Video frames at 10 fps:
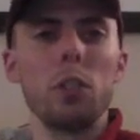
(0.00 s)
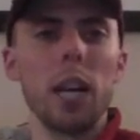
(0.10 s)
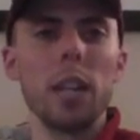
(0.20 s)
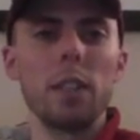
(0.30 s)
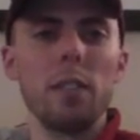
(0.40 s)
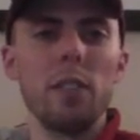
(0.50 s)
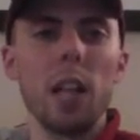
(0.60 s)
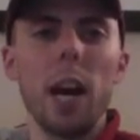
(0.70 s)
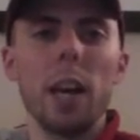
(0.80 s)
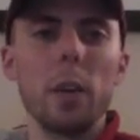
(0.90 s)
Your guys can
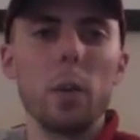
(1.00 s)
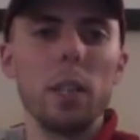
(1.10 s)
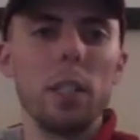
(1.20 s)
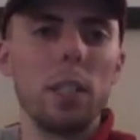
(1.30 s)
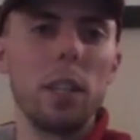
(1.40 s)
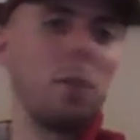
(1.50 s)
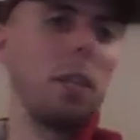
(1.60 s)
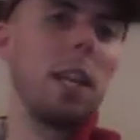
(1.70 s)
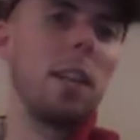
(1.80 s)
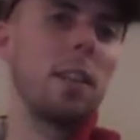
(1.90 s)
fly anyways. They don't
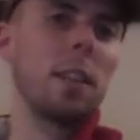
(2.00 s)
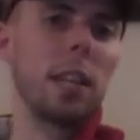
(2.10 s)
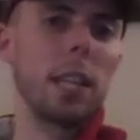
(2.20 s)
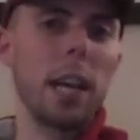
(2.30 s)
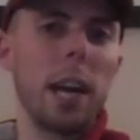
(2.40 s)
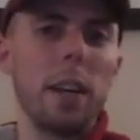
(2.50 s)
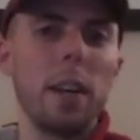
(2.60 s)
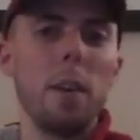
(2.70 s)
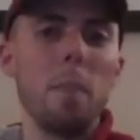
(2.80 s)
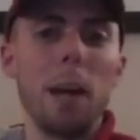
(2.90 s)
need anything like that.